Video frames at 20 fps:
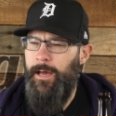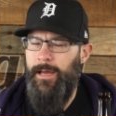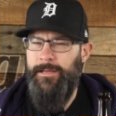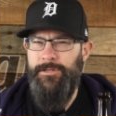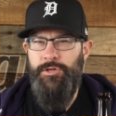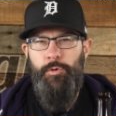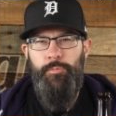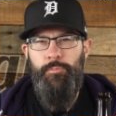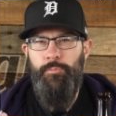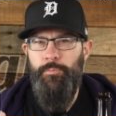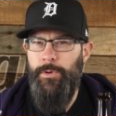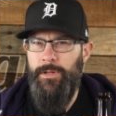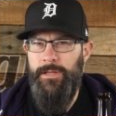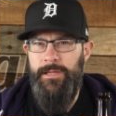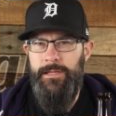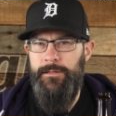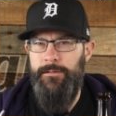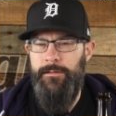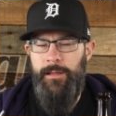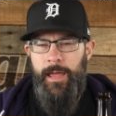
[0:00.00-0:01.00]
I don't
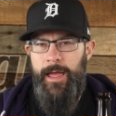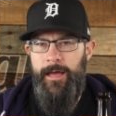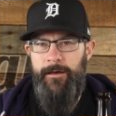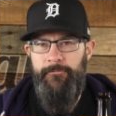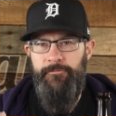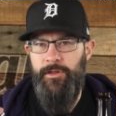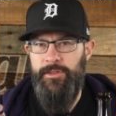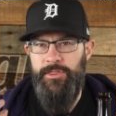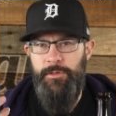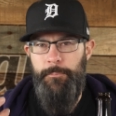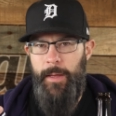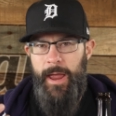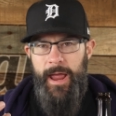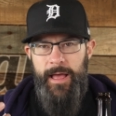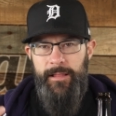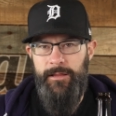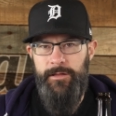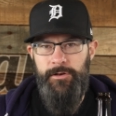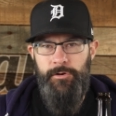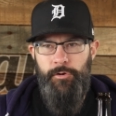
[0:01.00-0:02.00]
really have like the
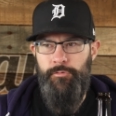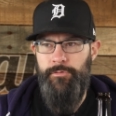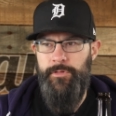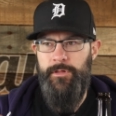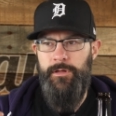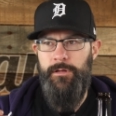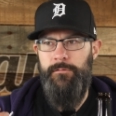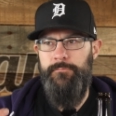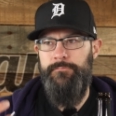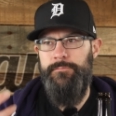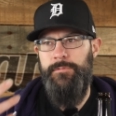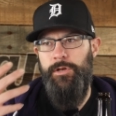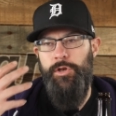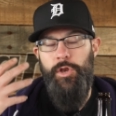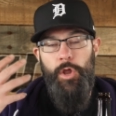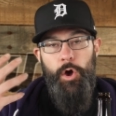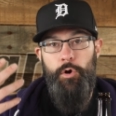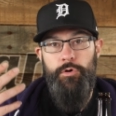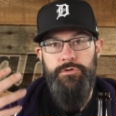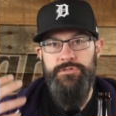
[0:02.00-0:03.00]
palate or the, the
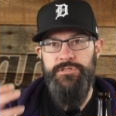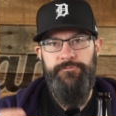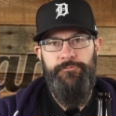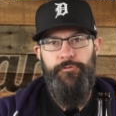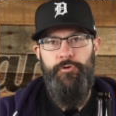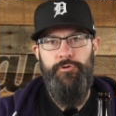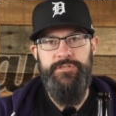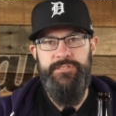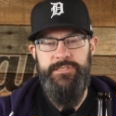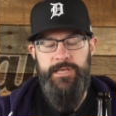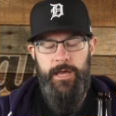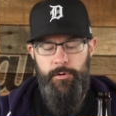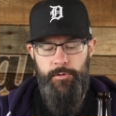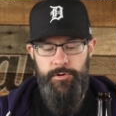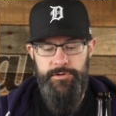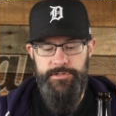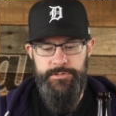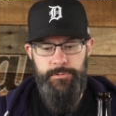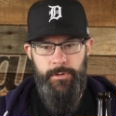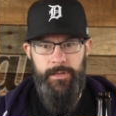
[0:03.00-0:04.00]
nose for
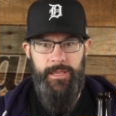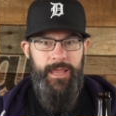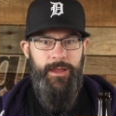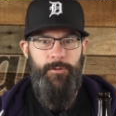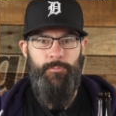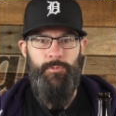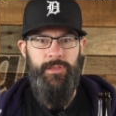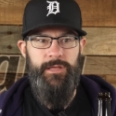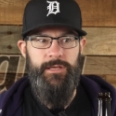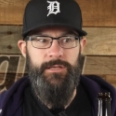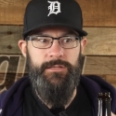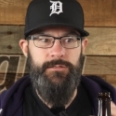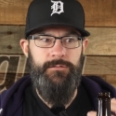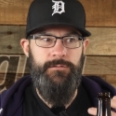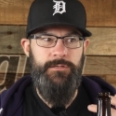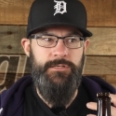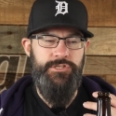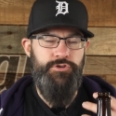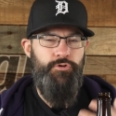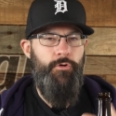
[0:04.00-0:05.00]
sours, so I can't really
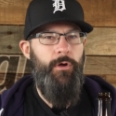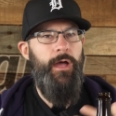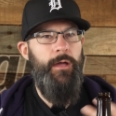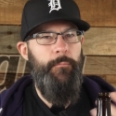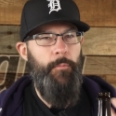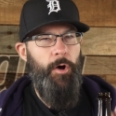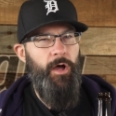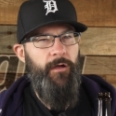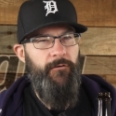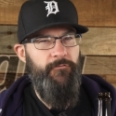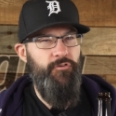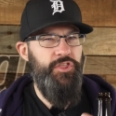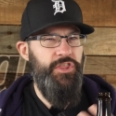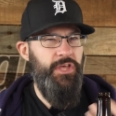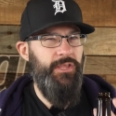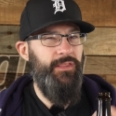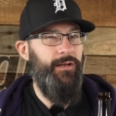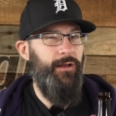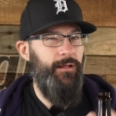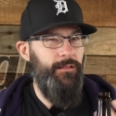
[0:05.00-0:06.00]
describe
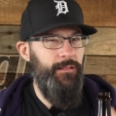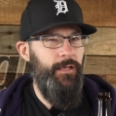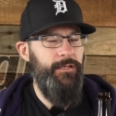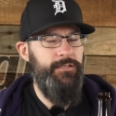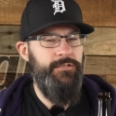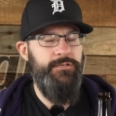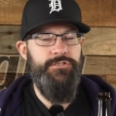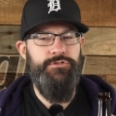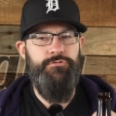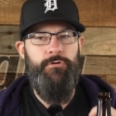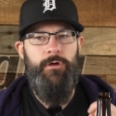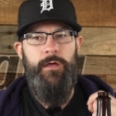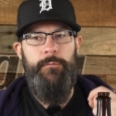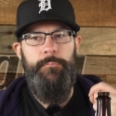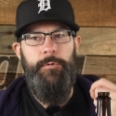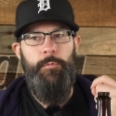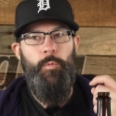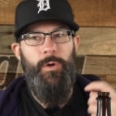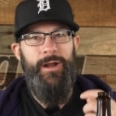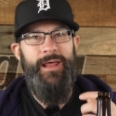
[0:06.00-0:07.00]
everything that I'd like to
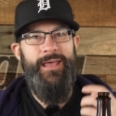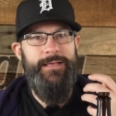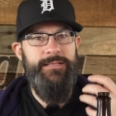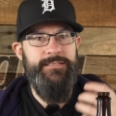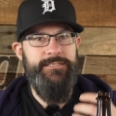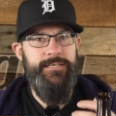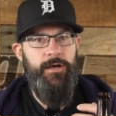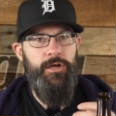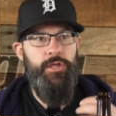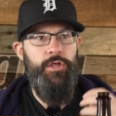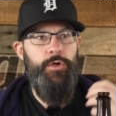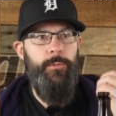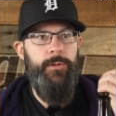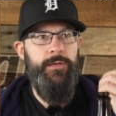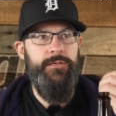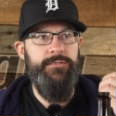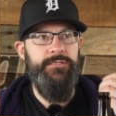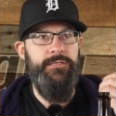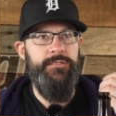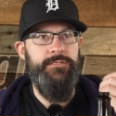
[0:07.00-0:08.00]
describe, but what I can tell you
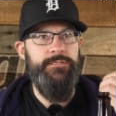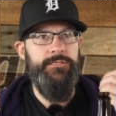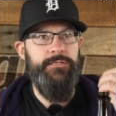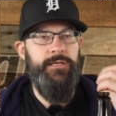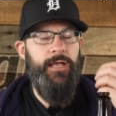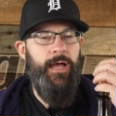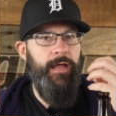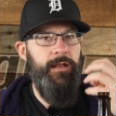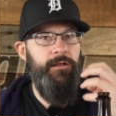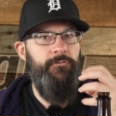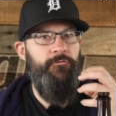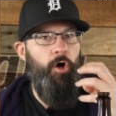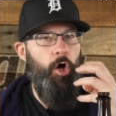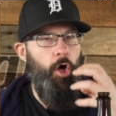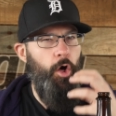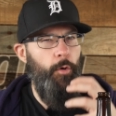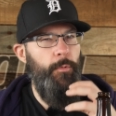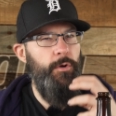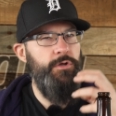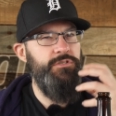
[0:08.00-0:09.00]
is it's kind of
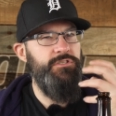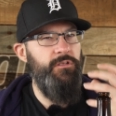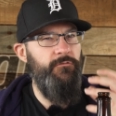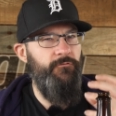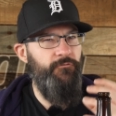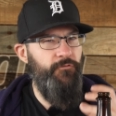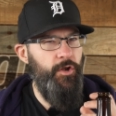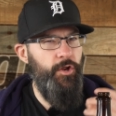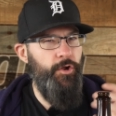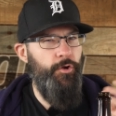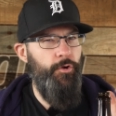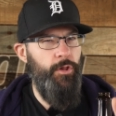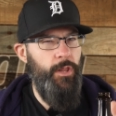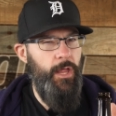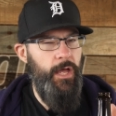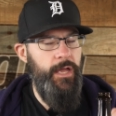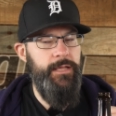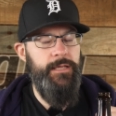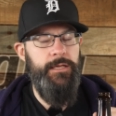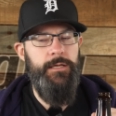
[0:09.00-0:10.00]
almost
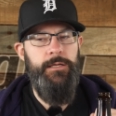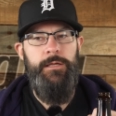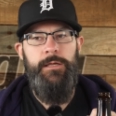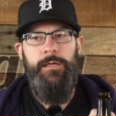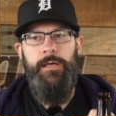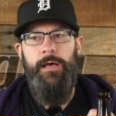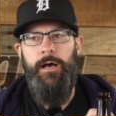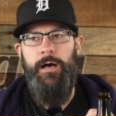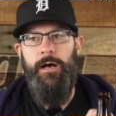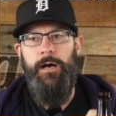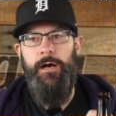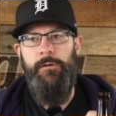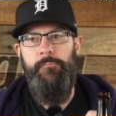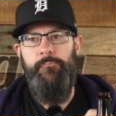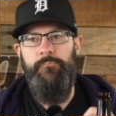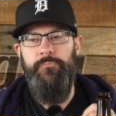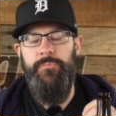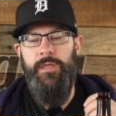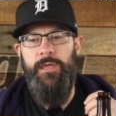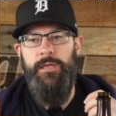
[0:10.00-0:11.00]
vinegar-like.
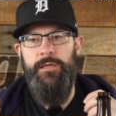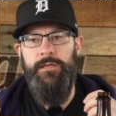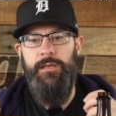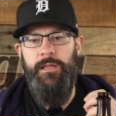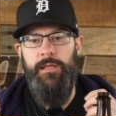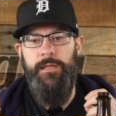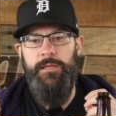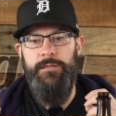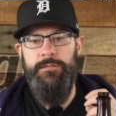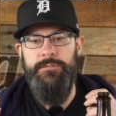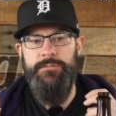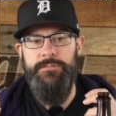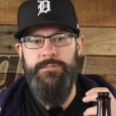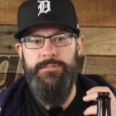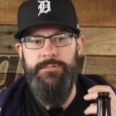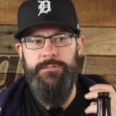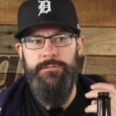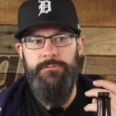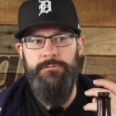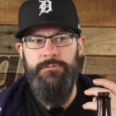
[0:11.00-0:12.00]
Um, it
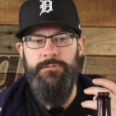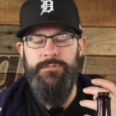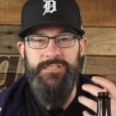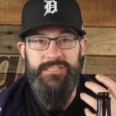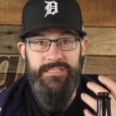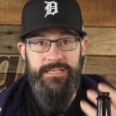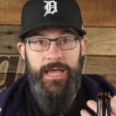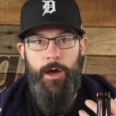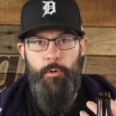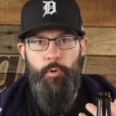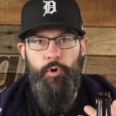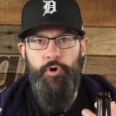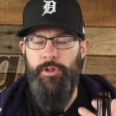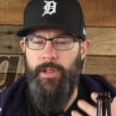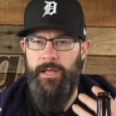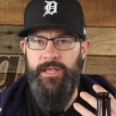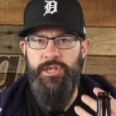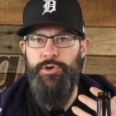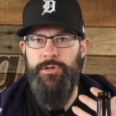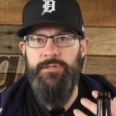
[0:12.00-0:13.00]
is sour,
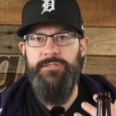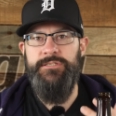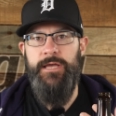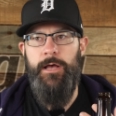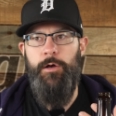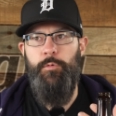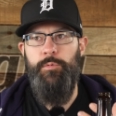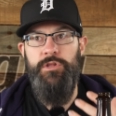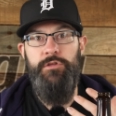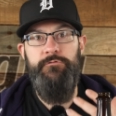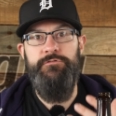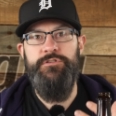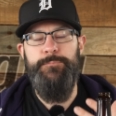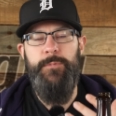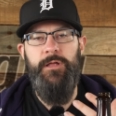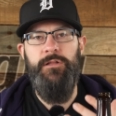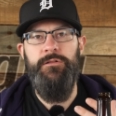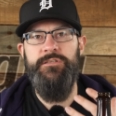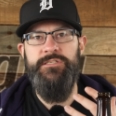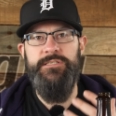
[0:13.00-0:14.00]
like you can tell when you've
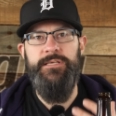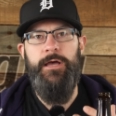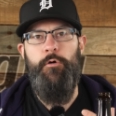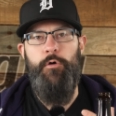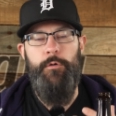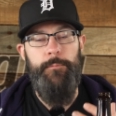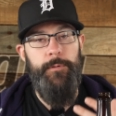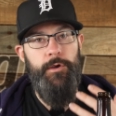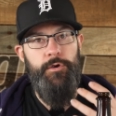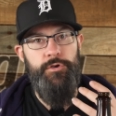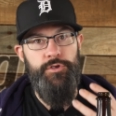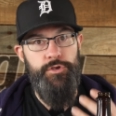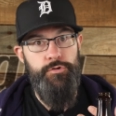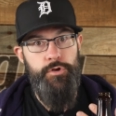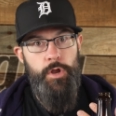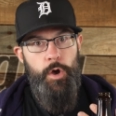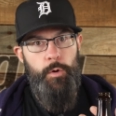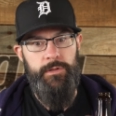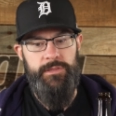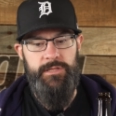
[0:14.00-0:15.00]
smelled a sour beer, you
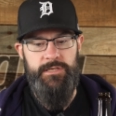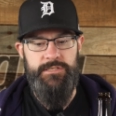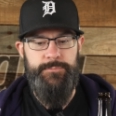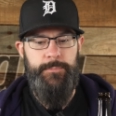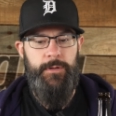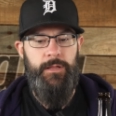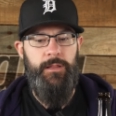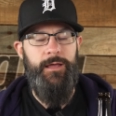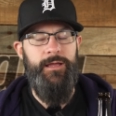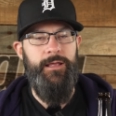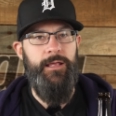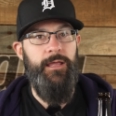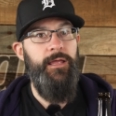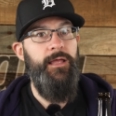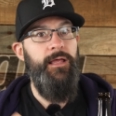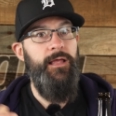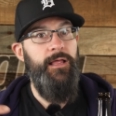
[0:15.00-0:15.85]
know what they smell like.